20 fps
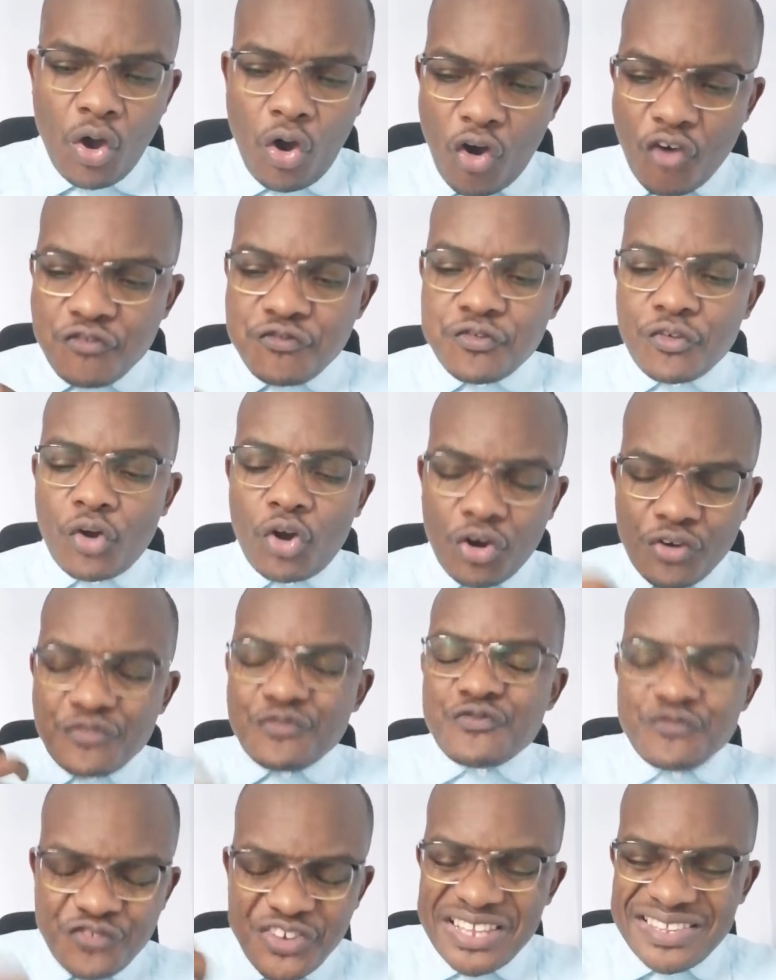of
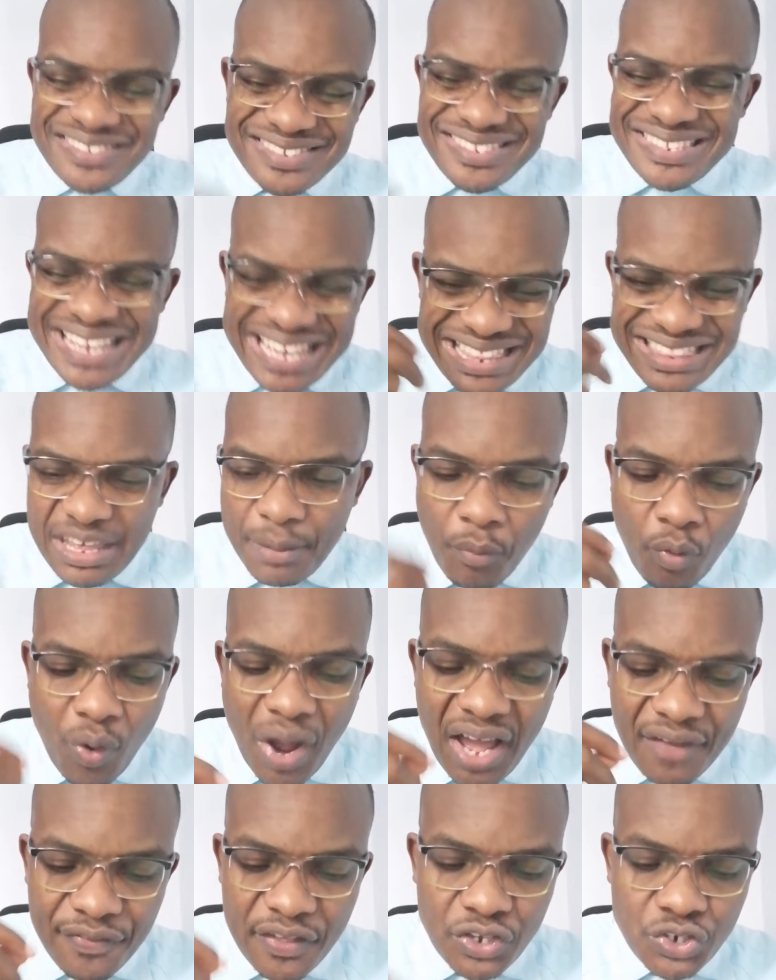convincing them
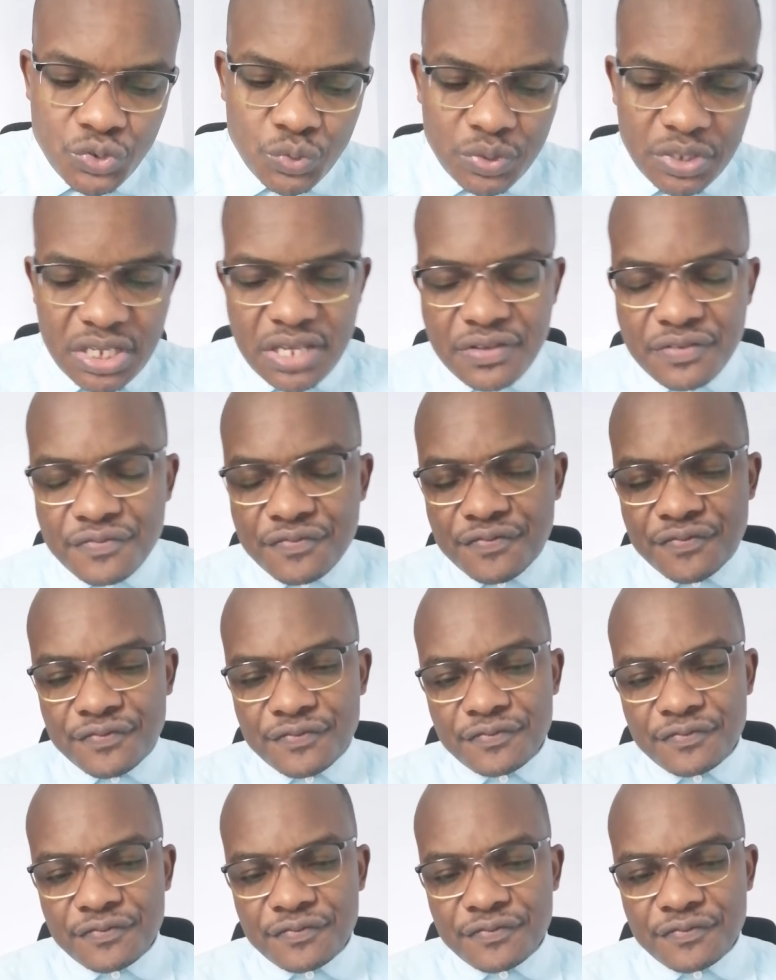why they should give,